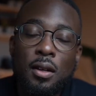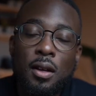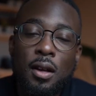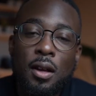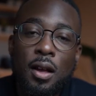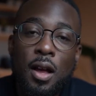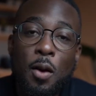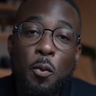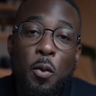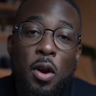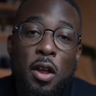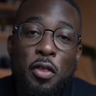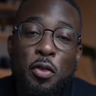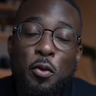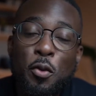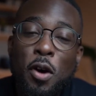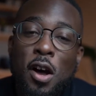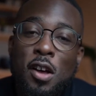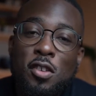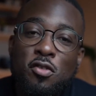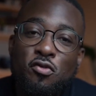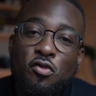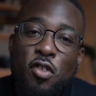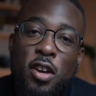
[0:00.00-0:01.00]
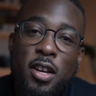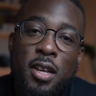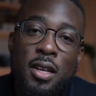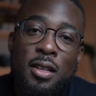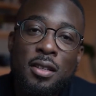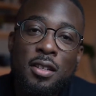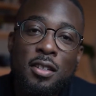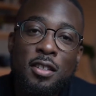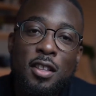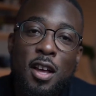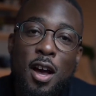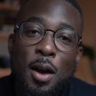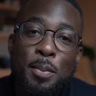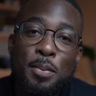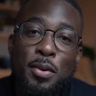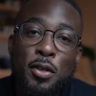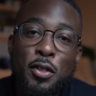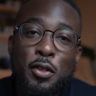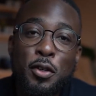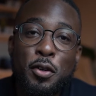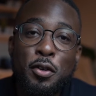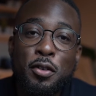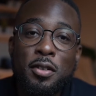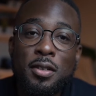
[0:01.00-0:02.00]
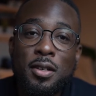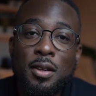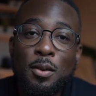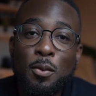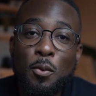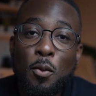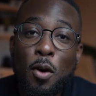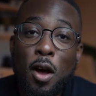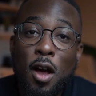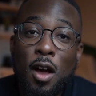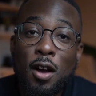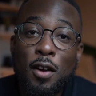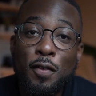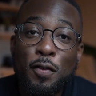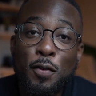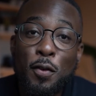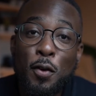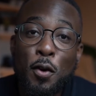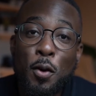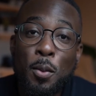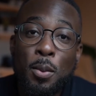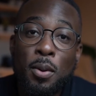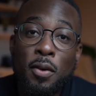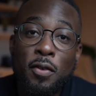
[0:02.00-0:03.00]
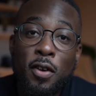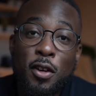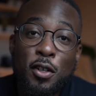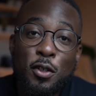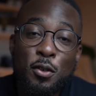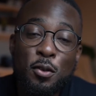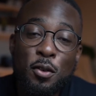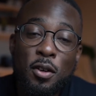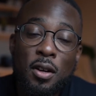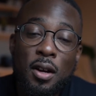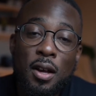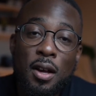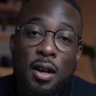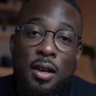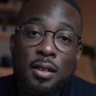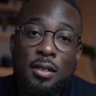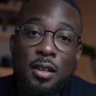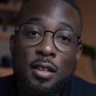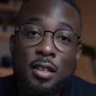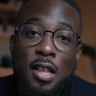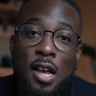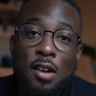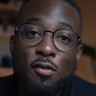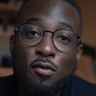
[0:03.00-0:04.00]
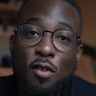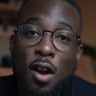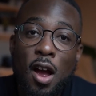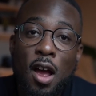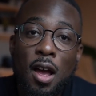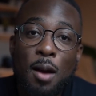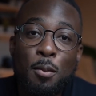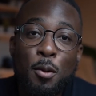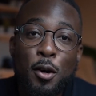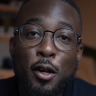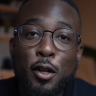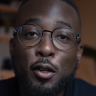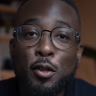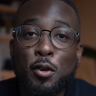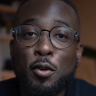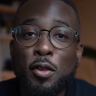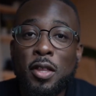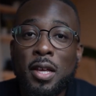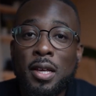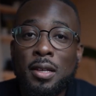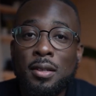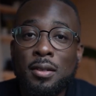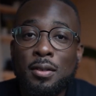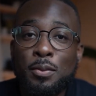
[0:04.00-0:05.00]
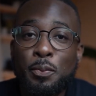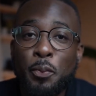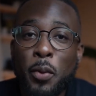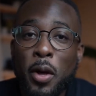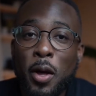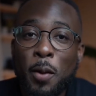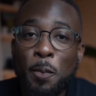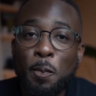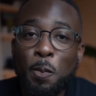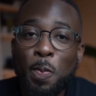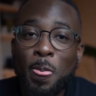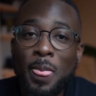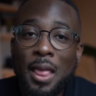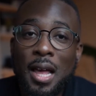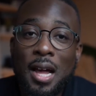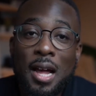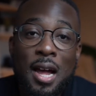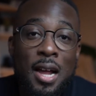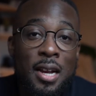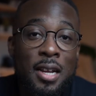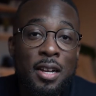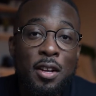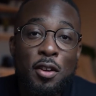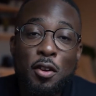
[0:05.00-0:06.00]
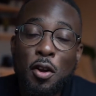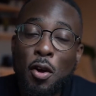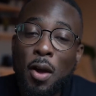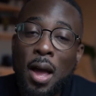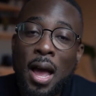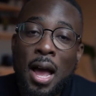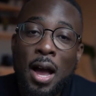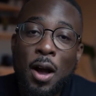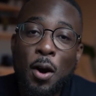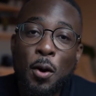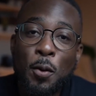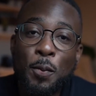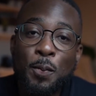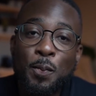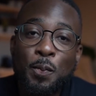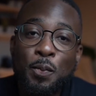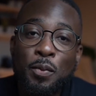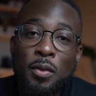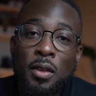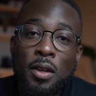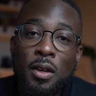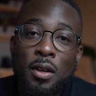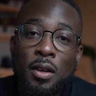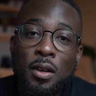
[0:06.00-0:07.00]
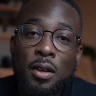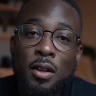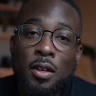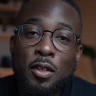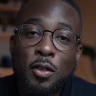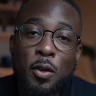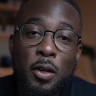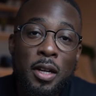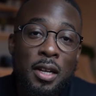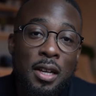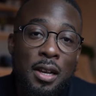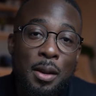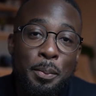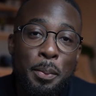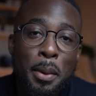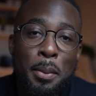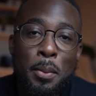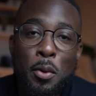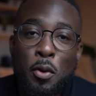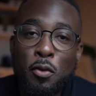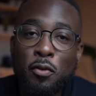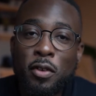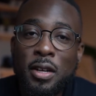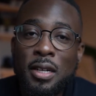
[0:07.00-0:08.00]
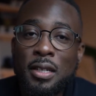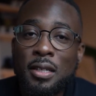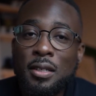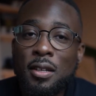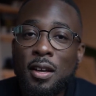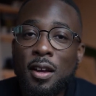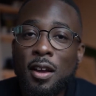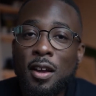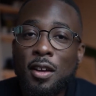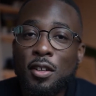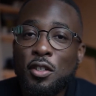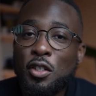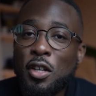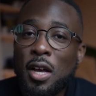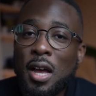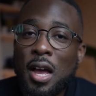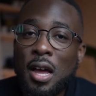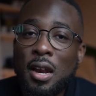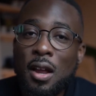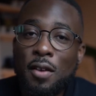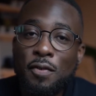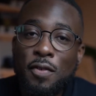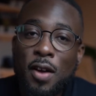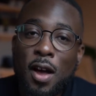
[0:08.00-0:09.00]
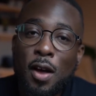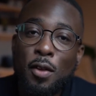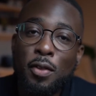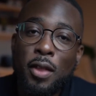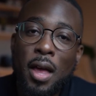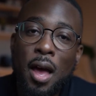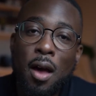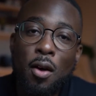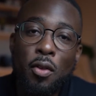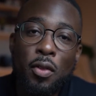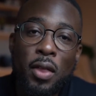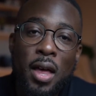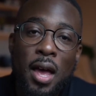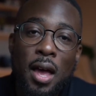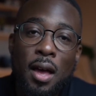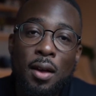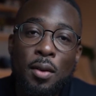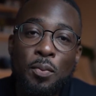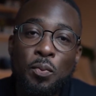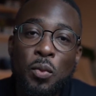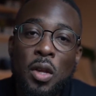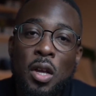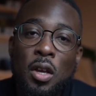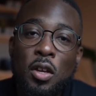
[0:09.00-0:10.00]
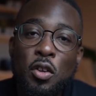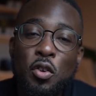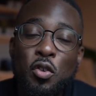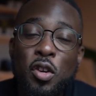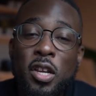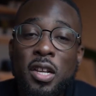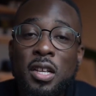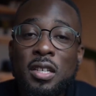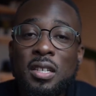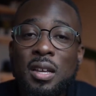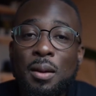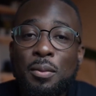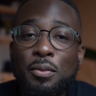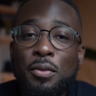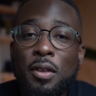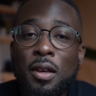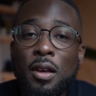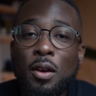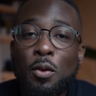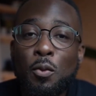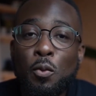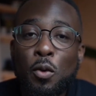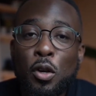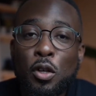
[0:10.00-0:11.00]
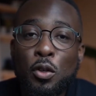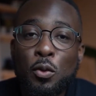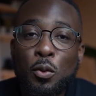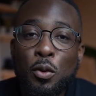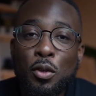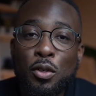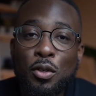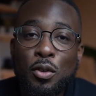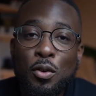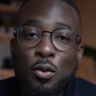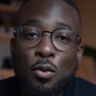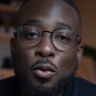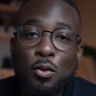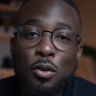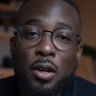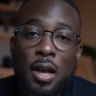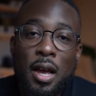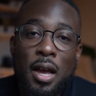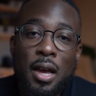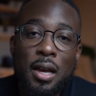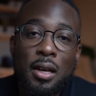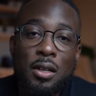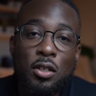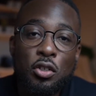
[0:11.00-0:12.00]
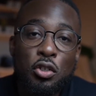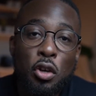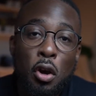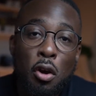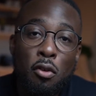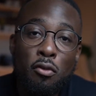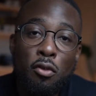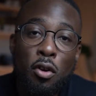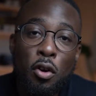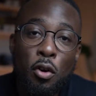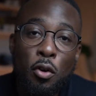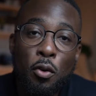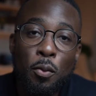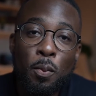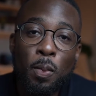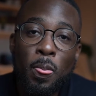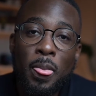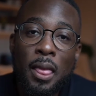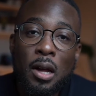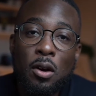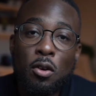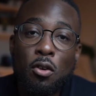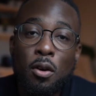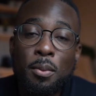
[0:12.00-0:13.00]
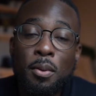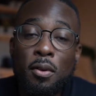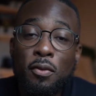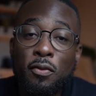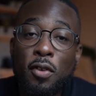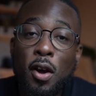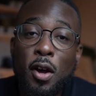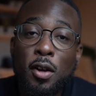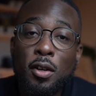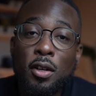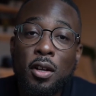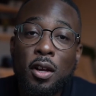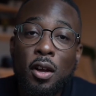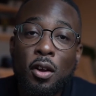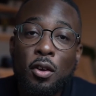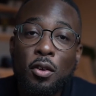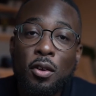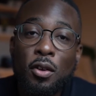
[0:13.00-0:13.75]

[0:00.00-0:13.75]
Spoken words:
And when I thought I was ready to start producing work for professional clients, I was like, right, I'm gonna do this, but I didn't know how. So I did a little bit more research and I found out that you needed something which was called a show reel or a portfolio.